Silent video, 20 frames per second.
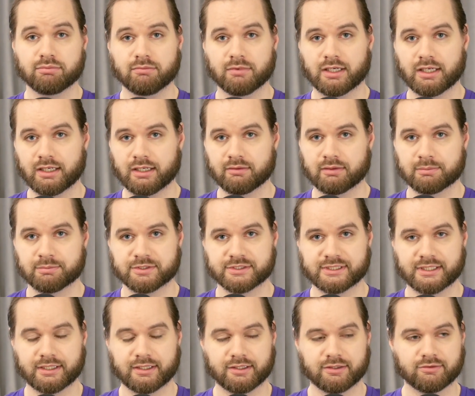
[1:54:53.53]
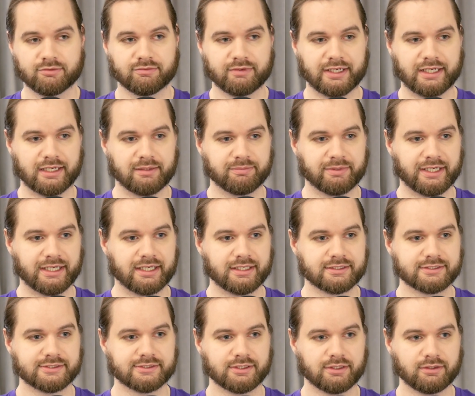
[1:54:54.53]
representative at
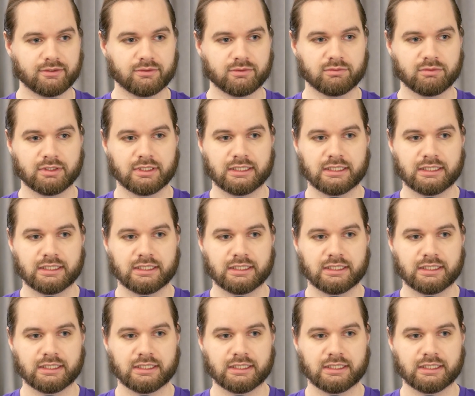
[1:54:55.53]
PAX, so